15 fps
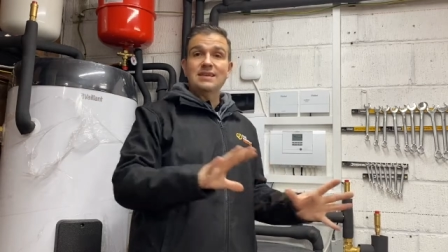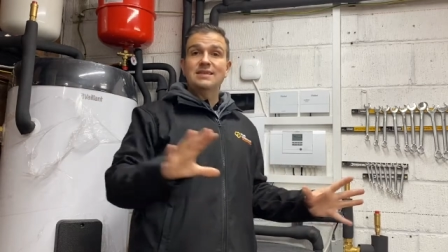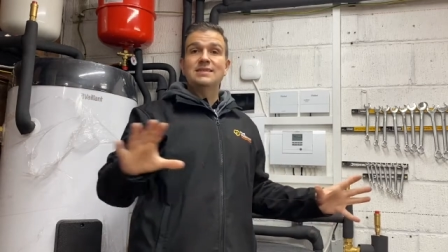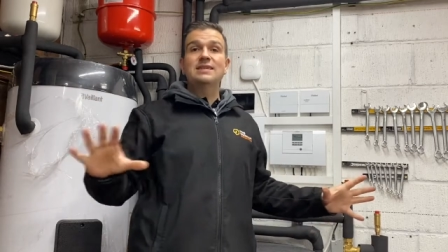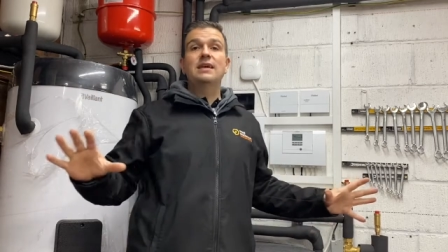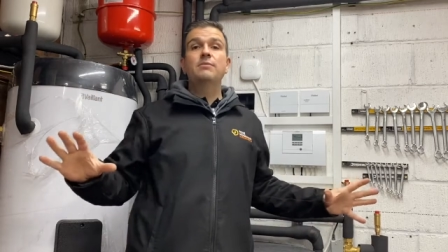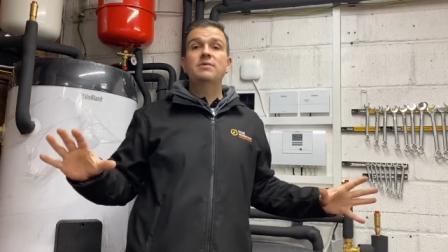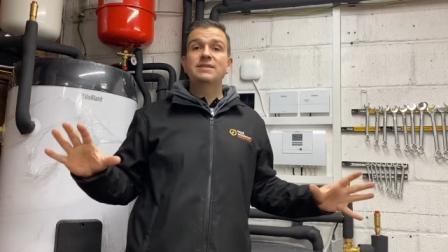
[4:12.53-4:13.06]
the
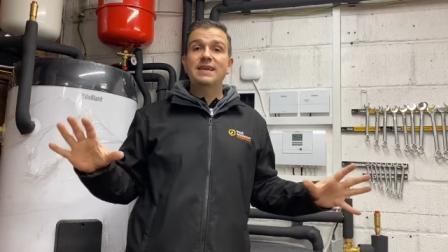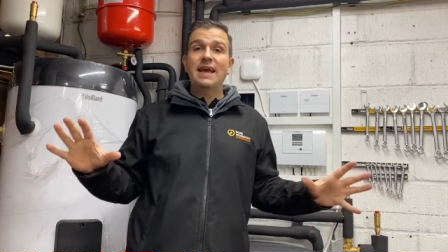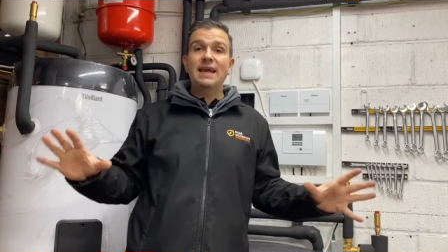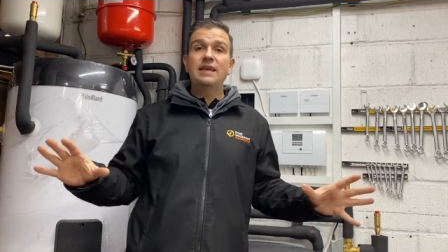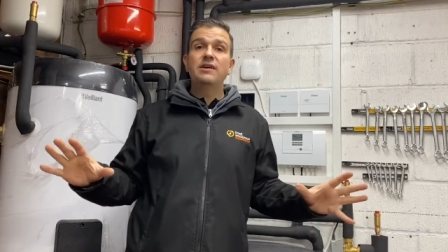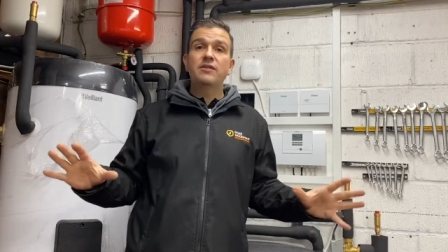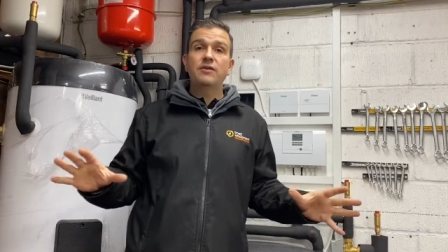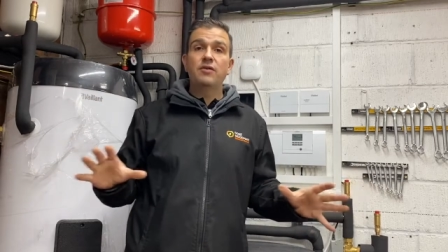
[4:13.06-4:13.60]
same as
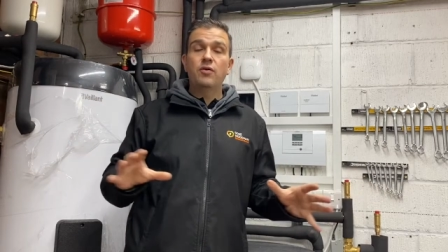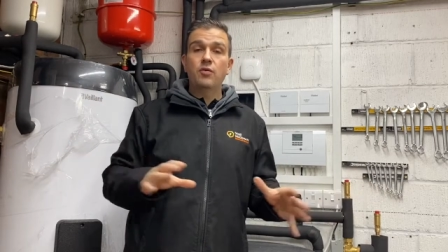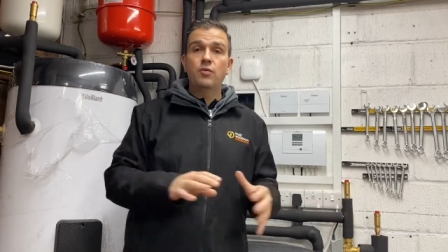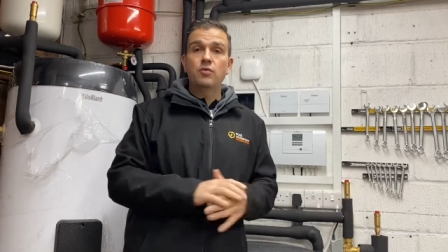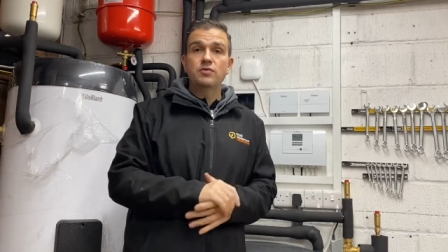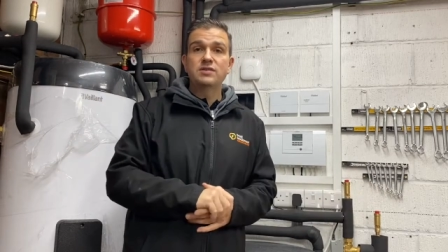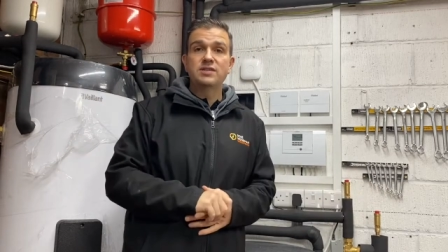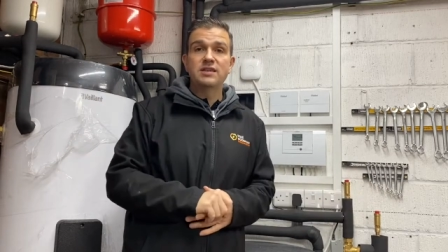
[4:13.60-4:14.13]
any other hot
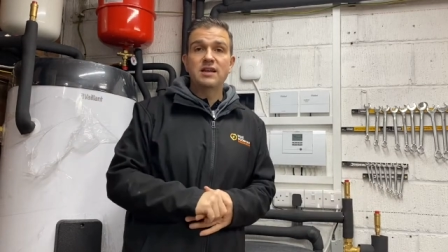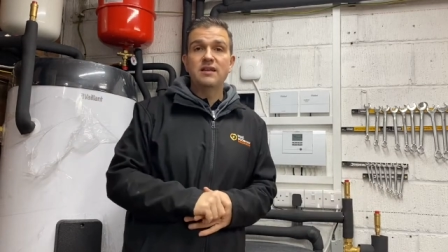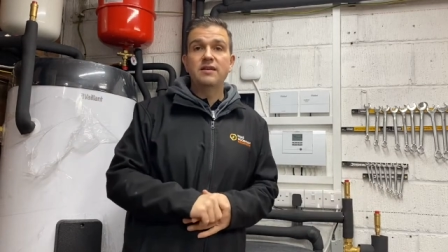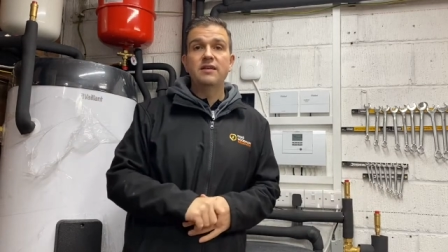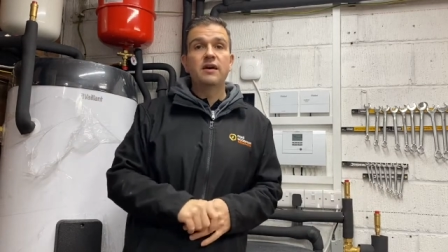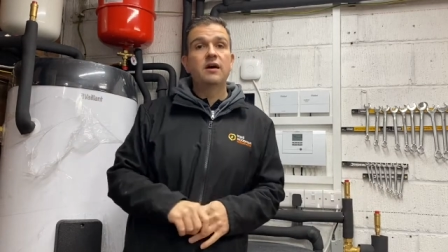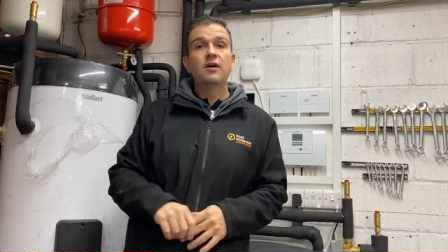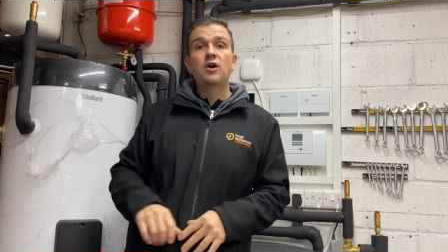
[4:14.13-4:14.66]
water
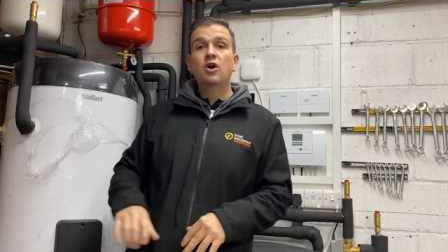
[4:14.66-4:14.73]
cylinder,